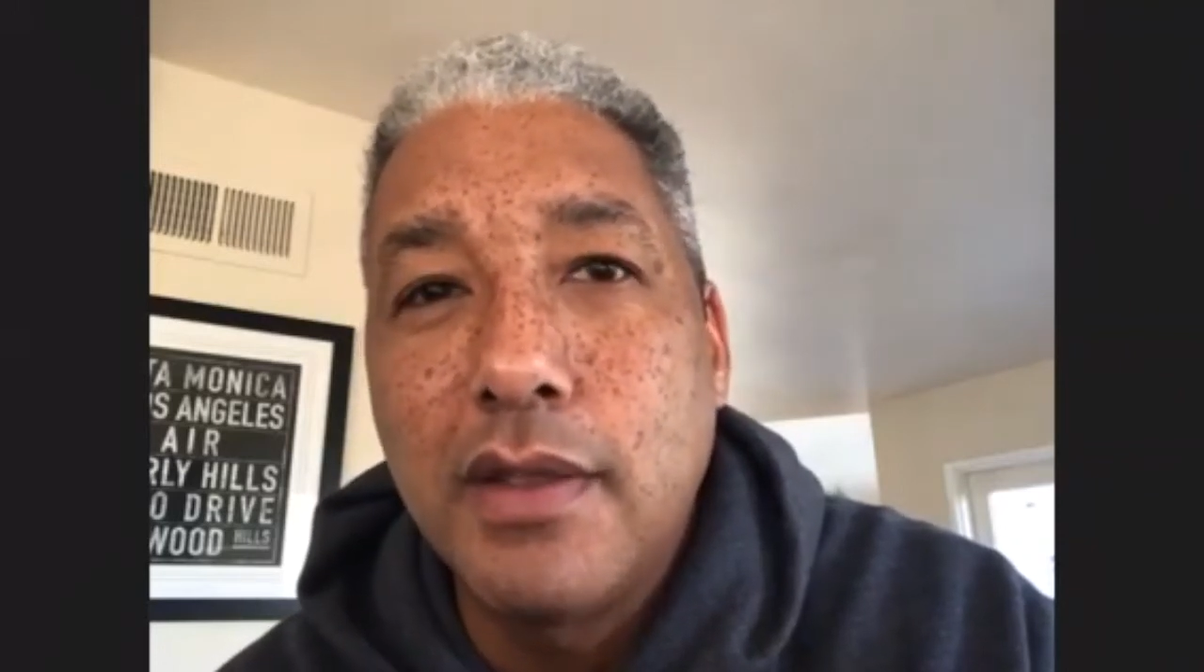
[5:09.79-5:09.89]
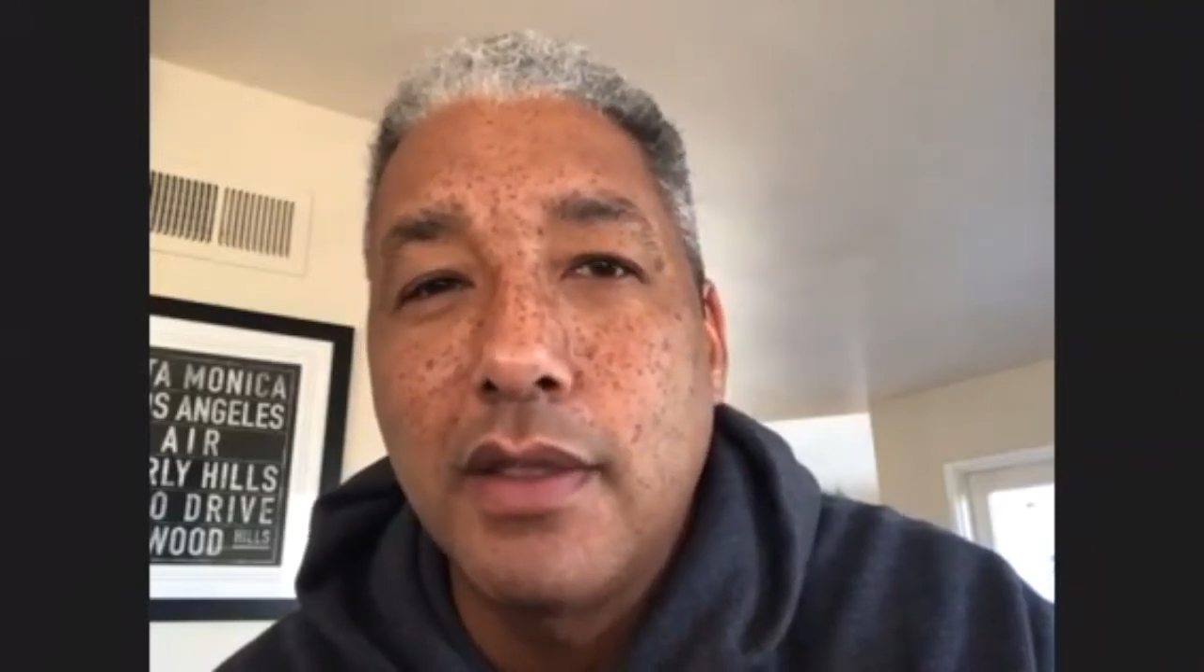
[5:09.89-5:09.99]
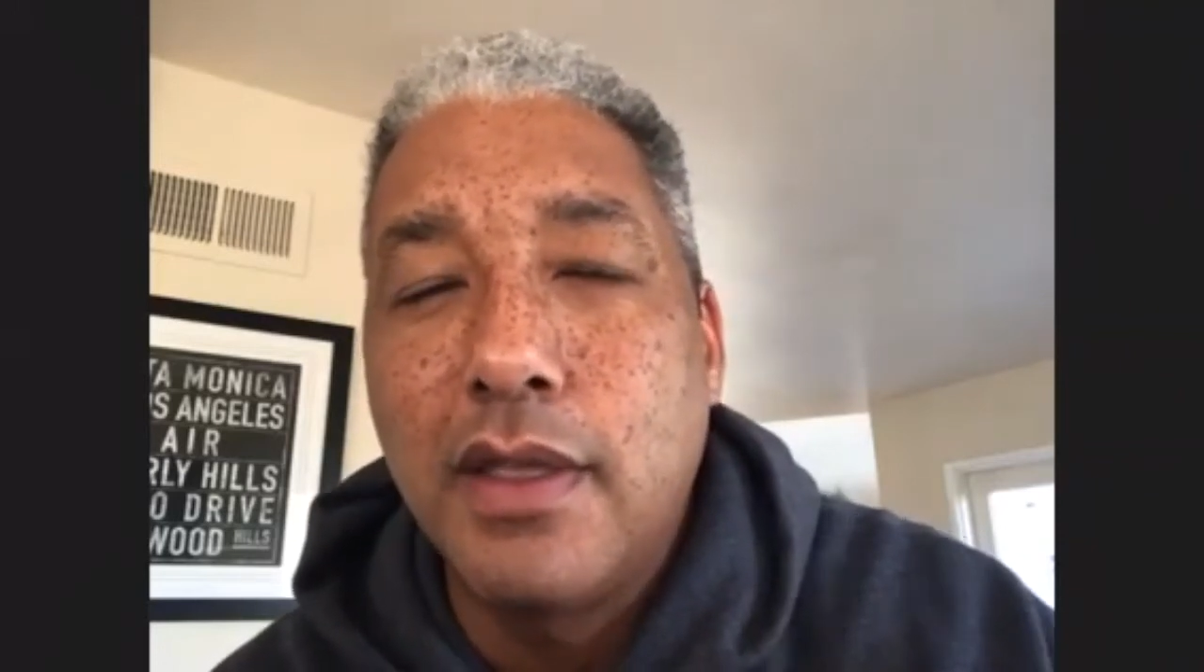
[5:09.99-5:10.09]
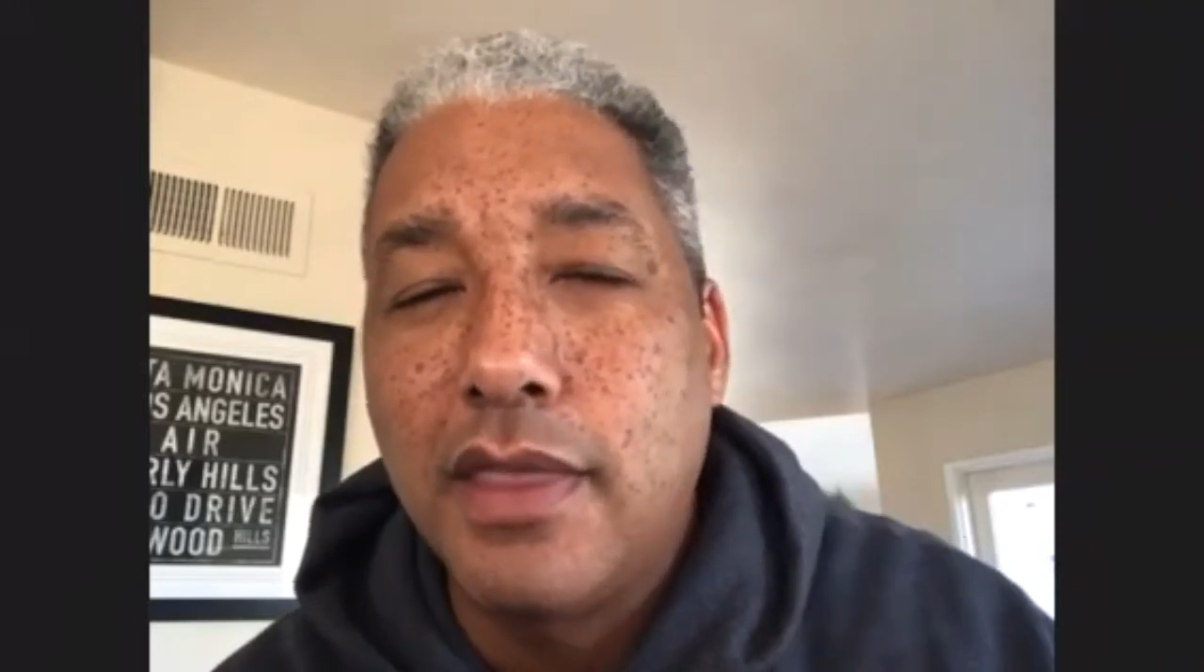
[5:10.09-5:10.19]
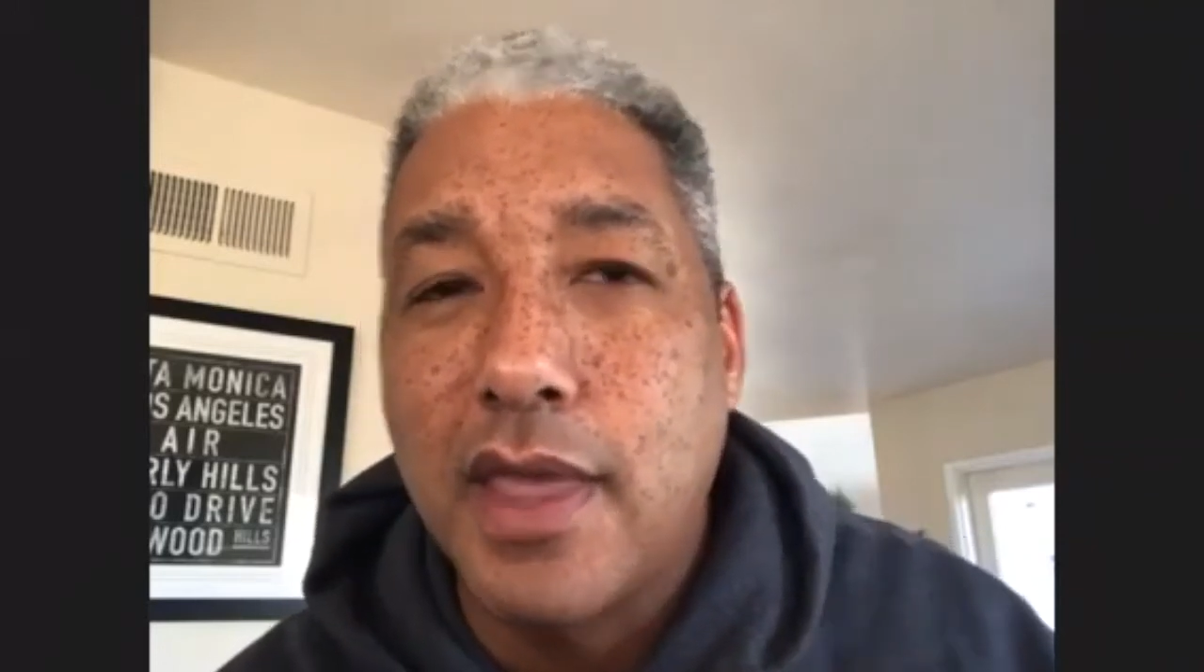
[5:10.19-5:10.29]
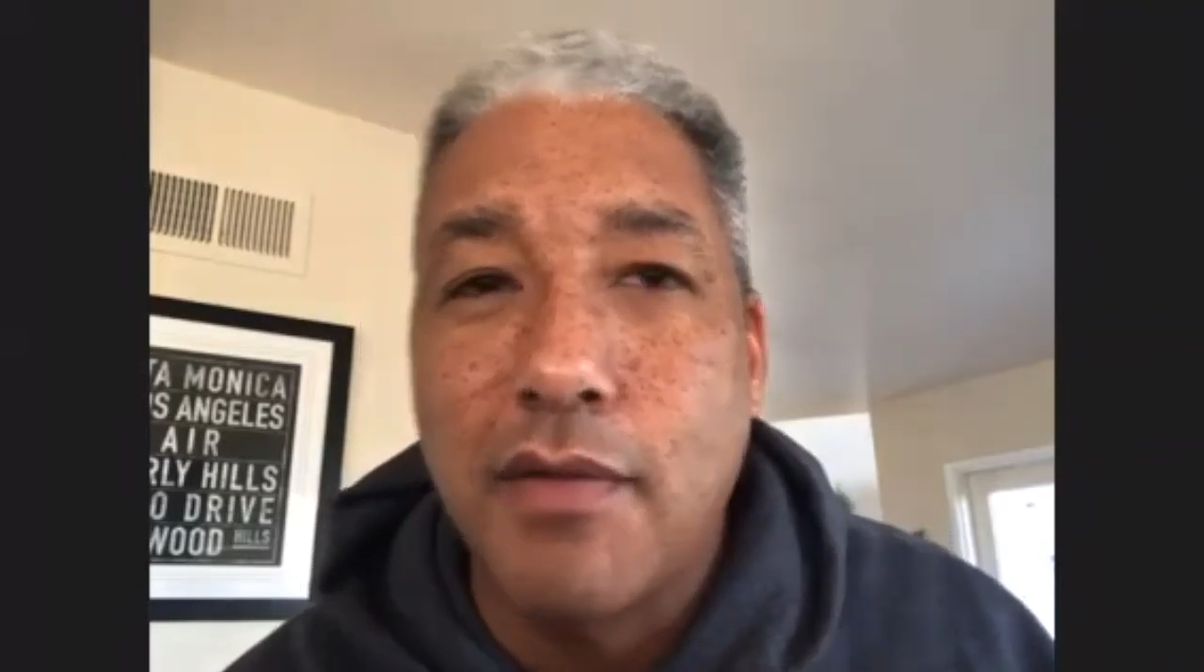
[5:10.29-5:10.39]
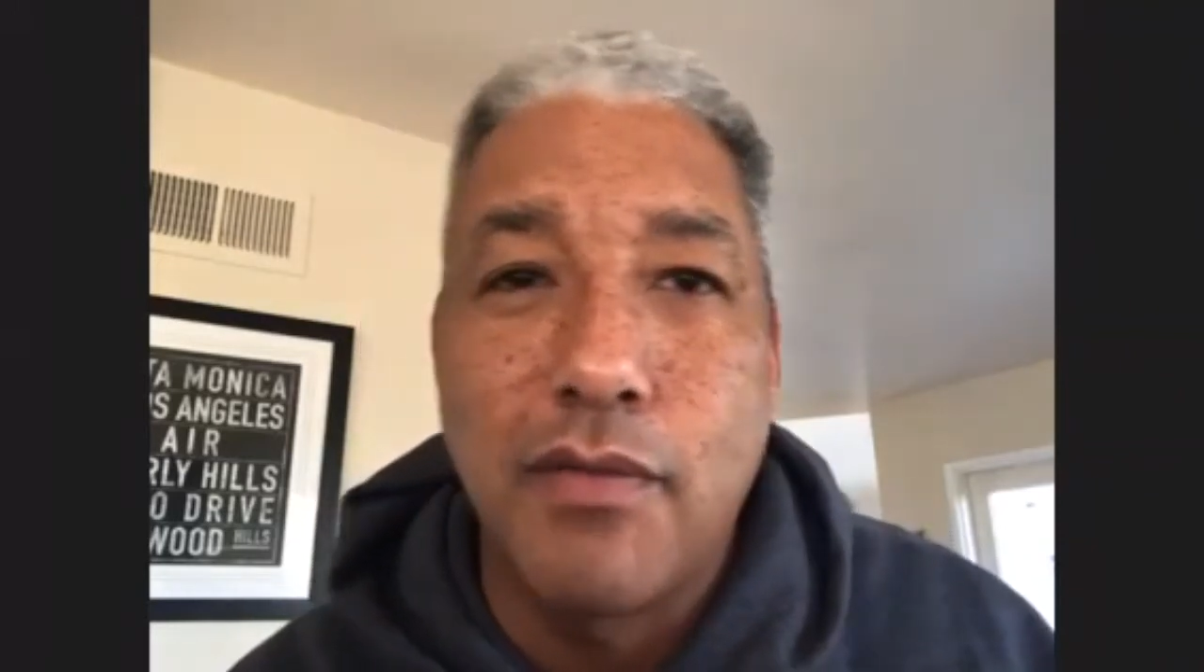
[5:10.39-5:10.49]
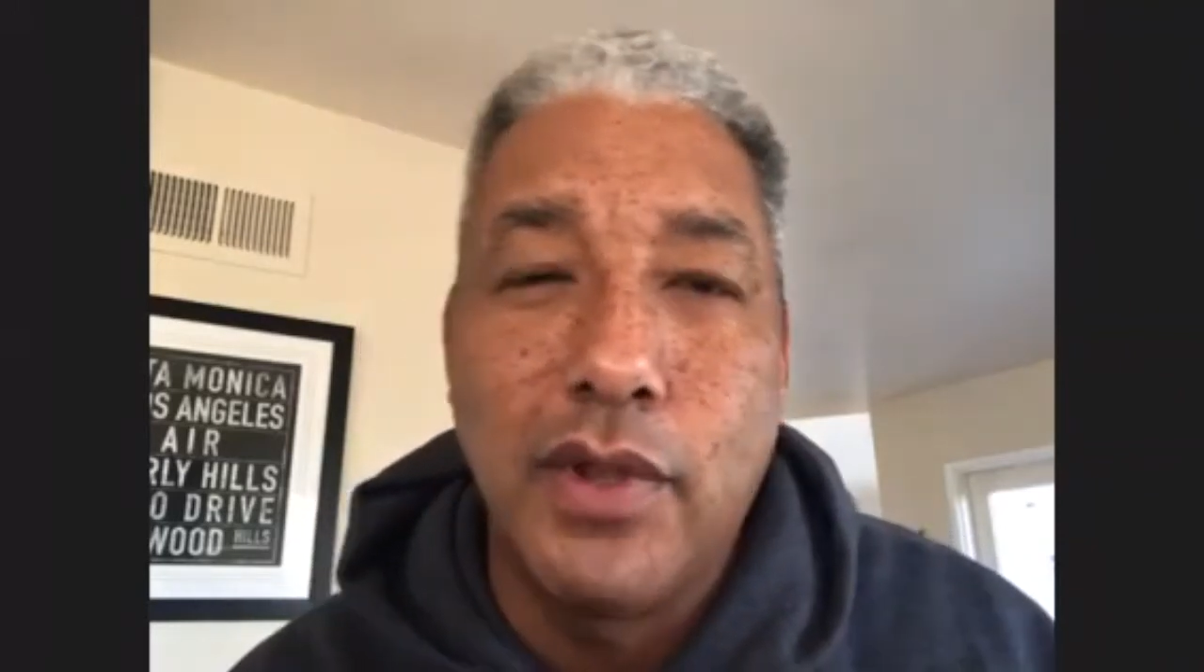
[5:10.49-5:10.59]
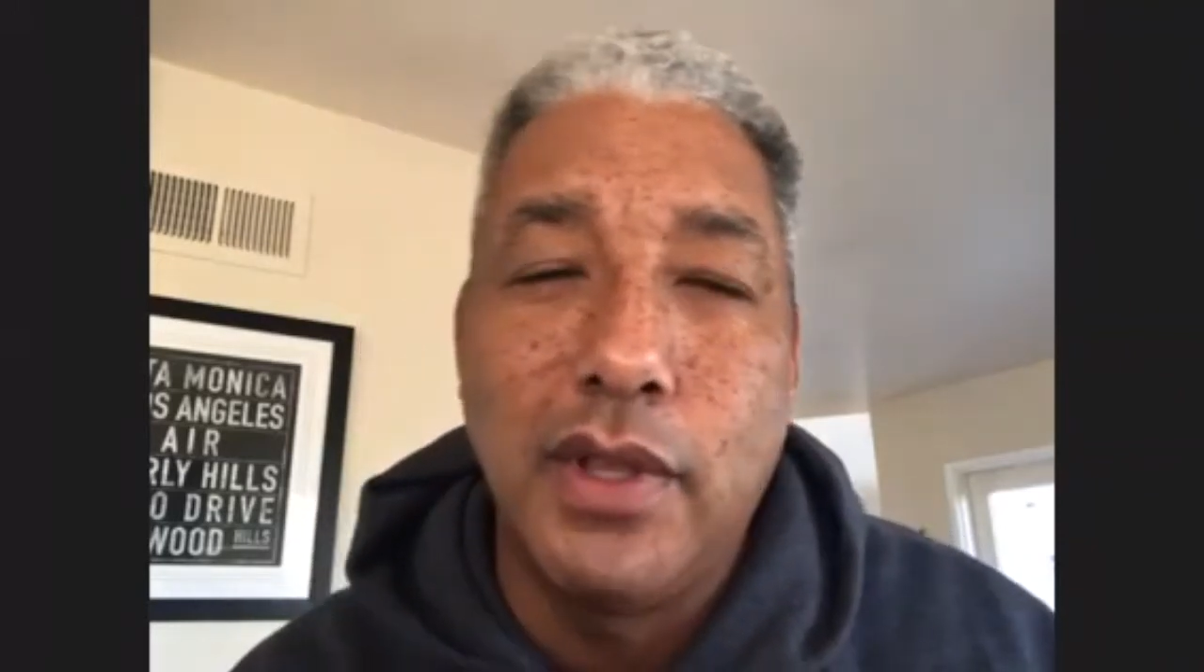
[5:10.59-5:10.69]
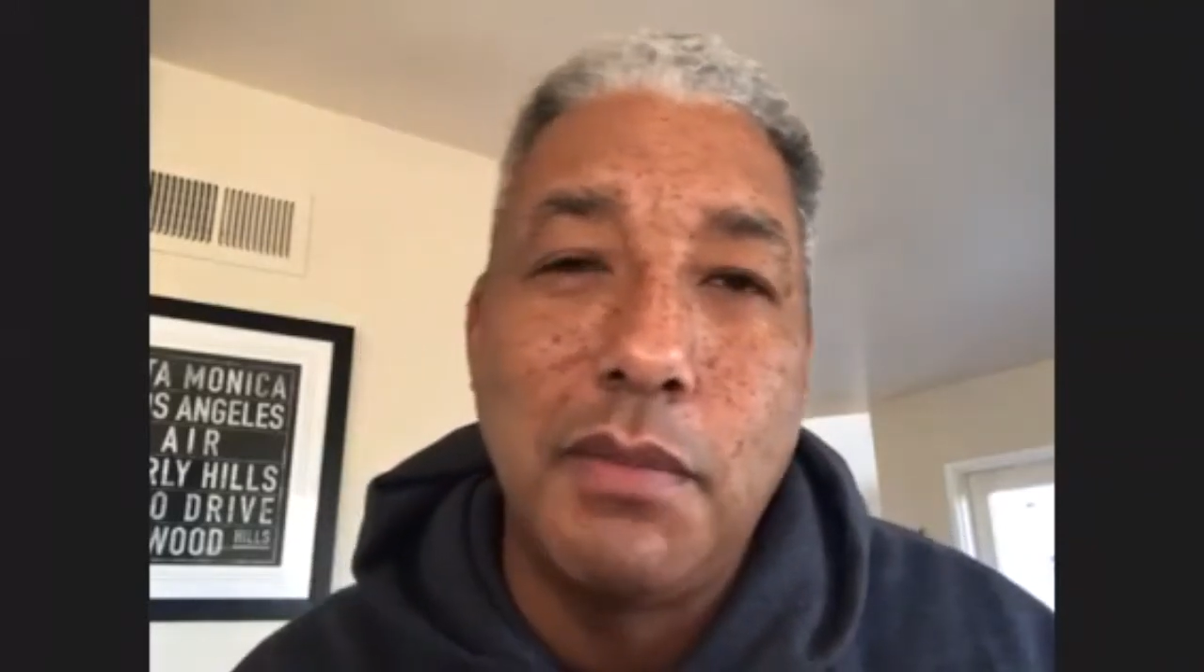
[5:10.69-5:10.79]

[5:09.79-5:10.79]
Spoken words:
that really